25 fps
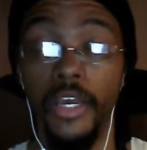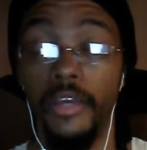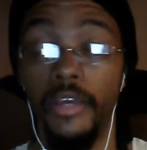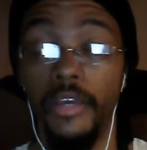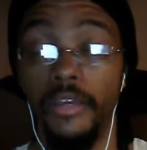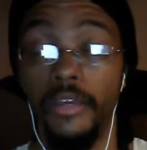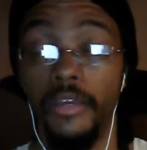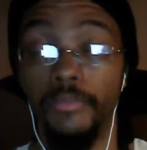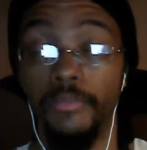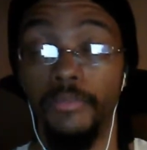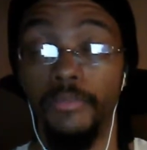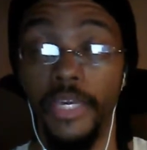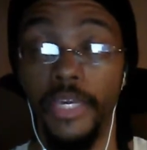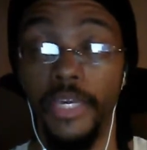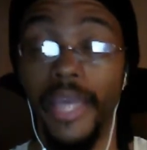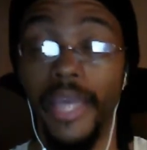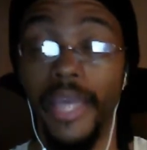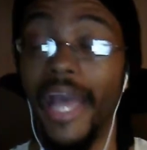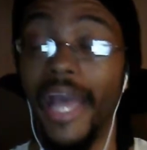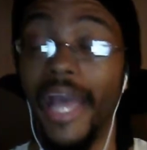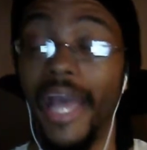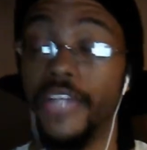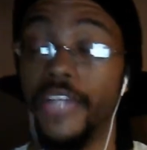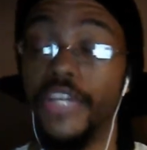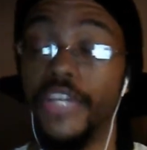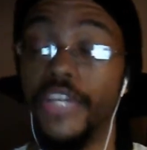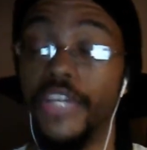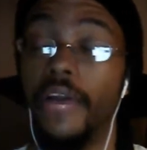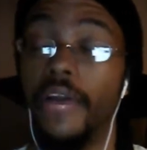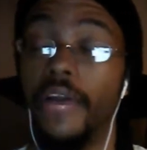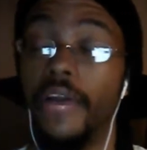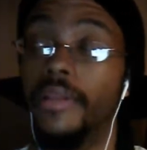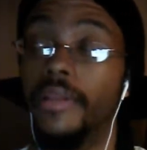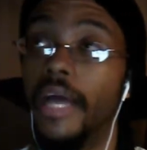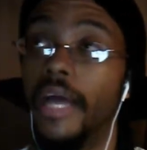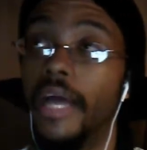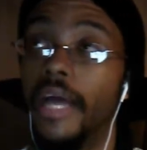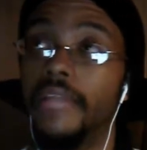being hashed out a
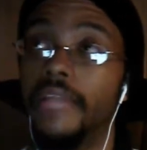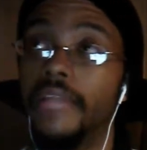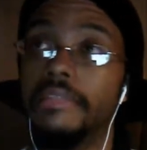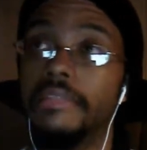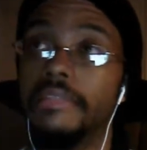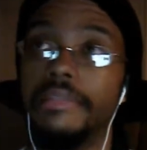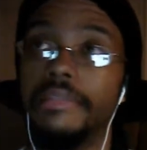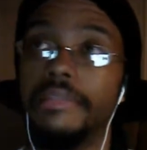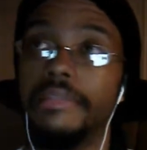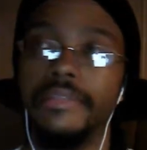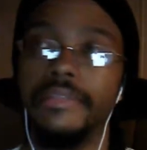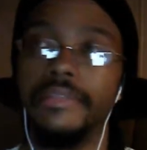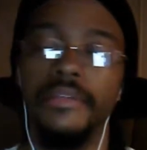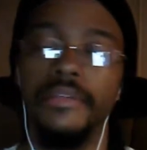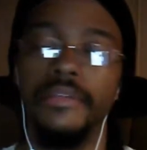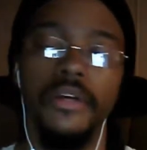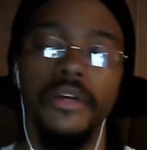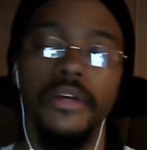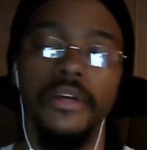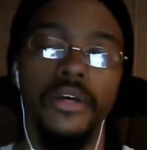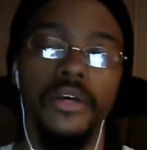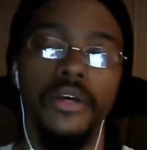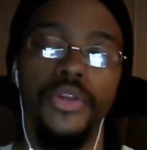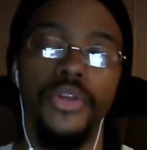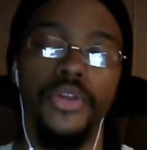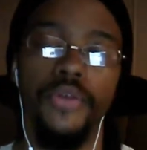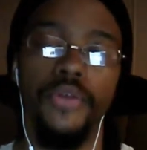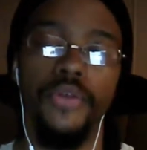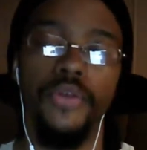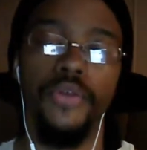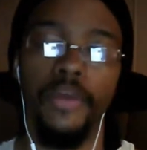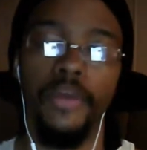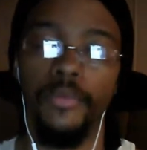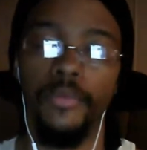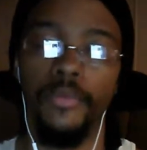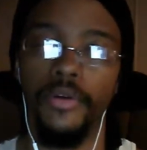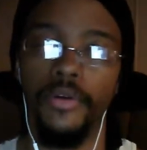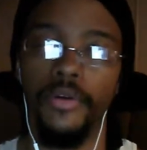lot since November
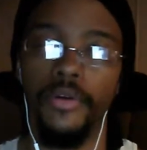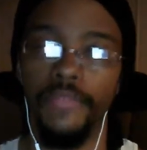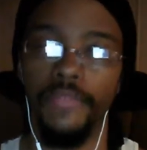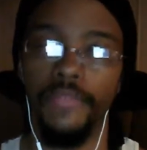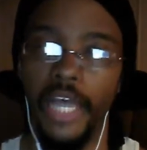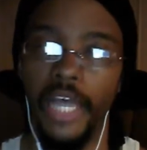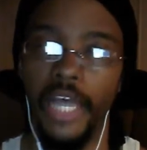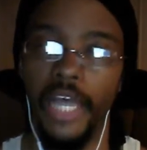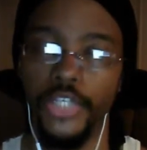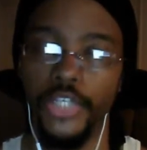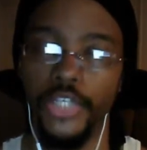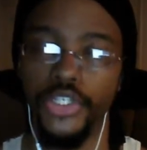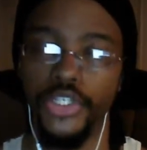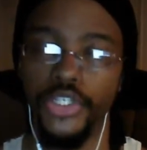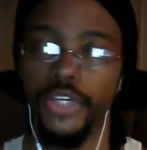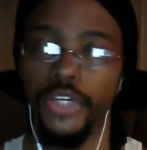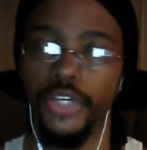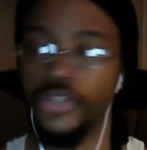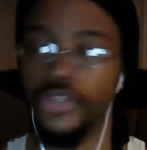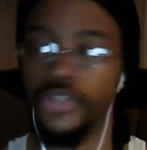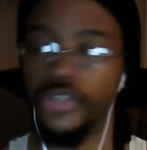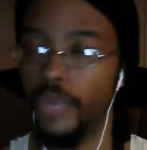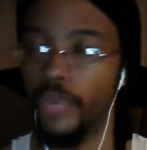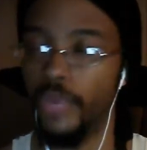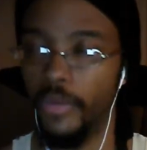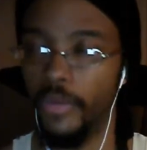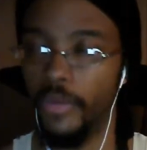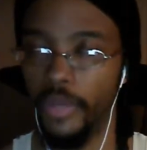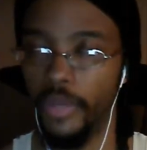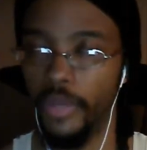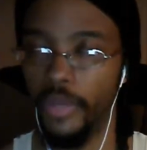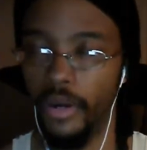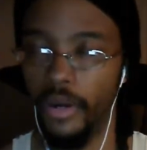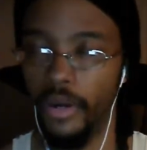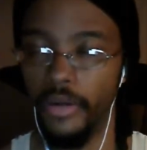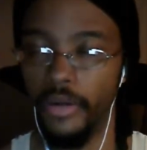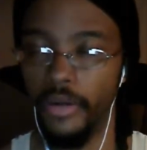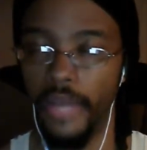of last year to where we are
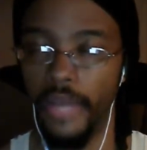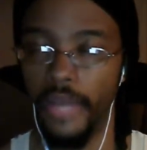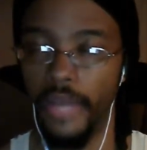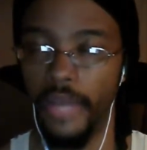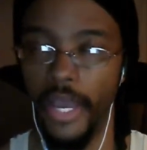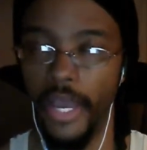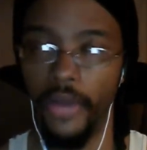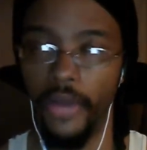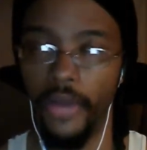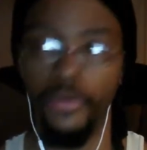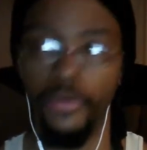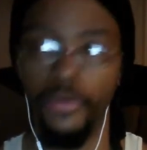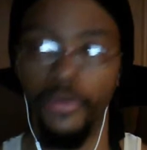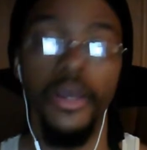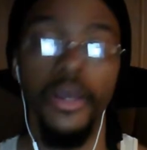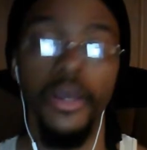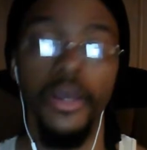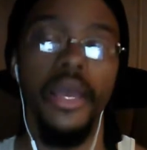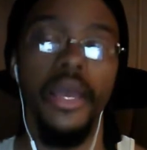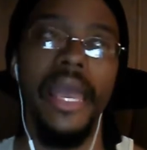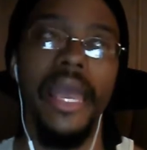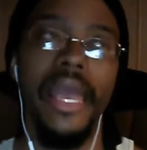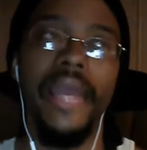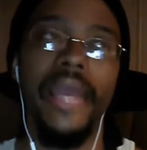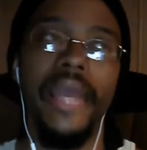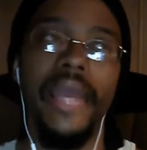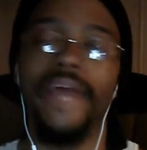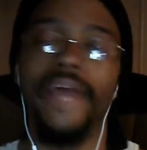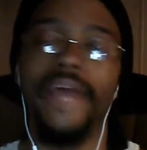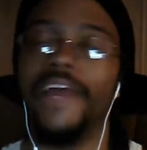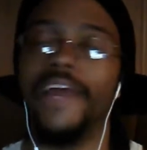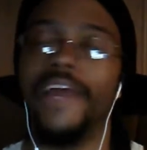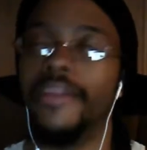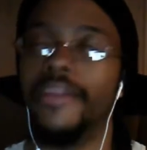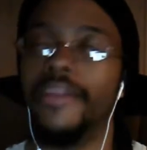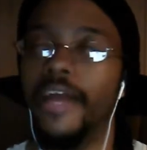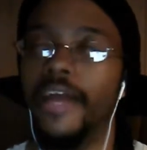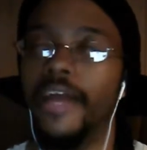now. And I've had a
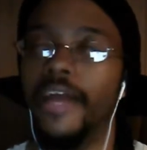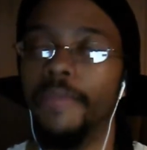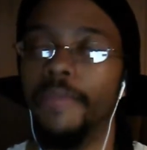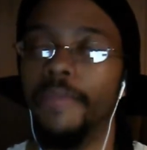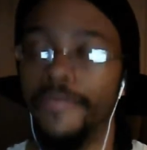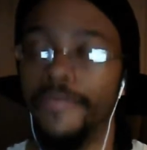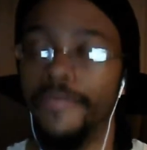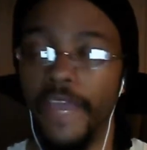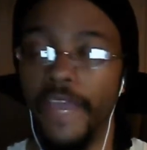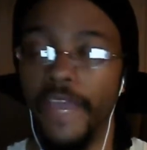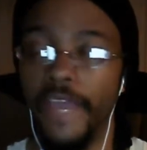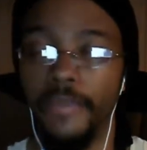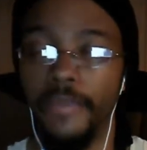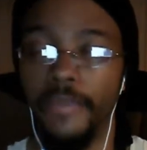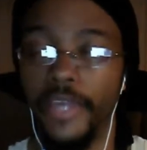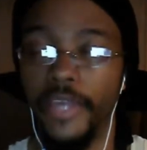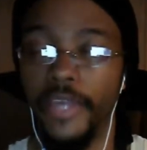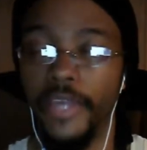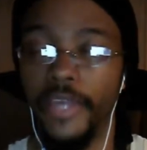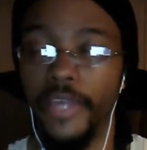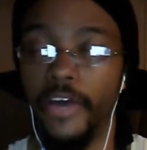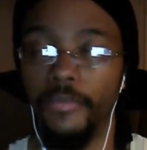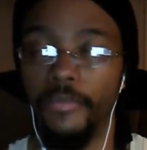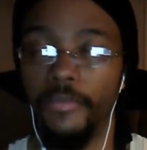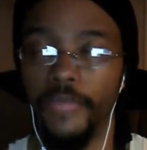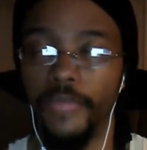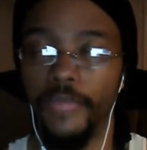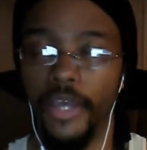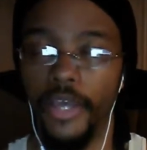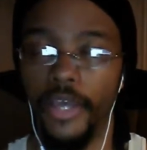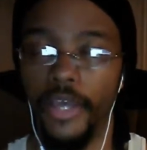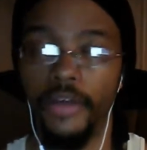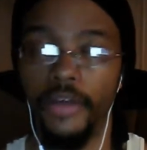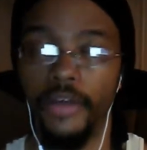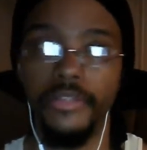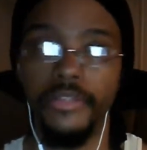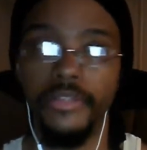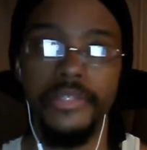lot of my family help me out
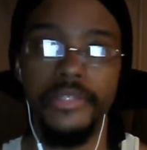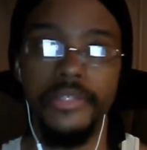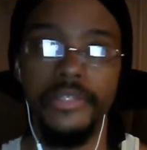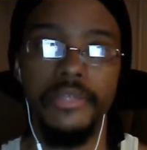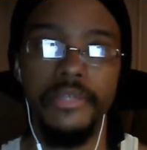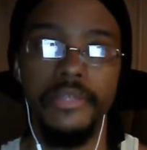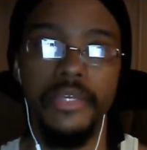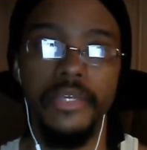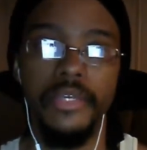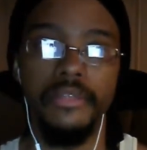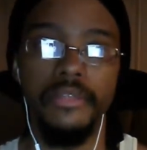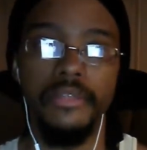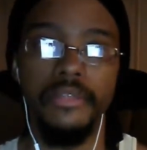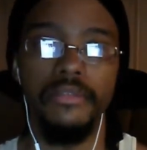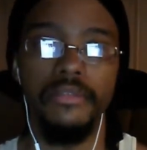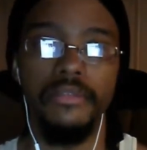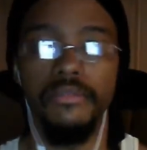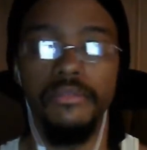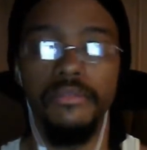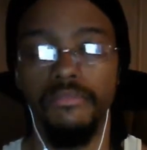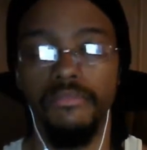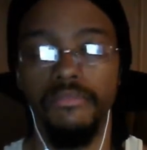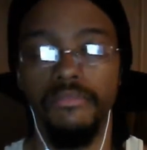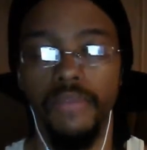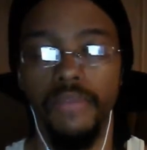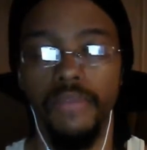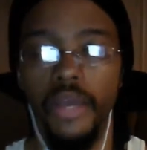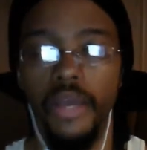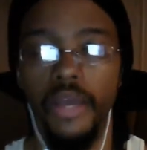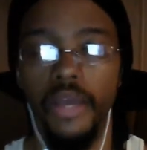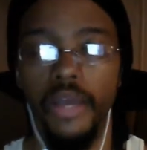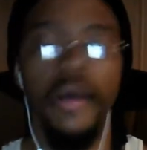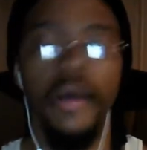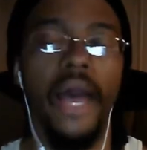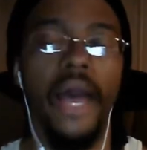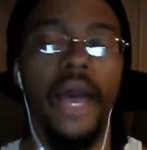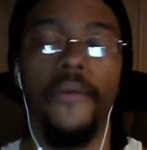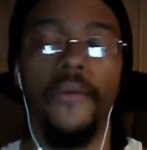since, I
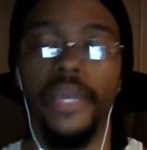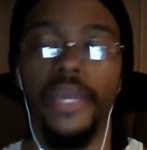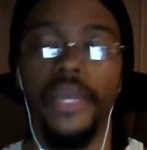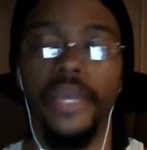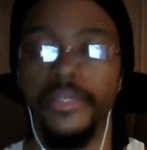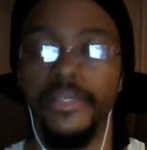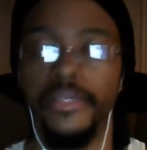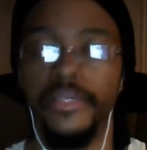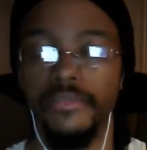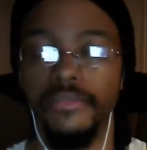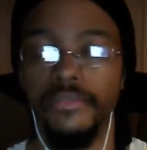would guess,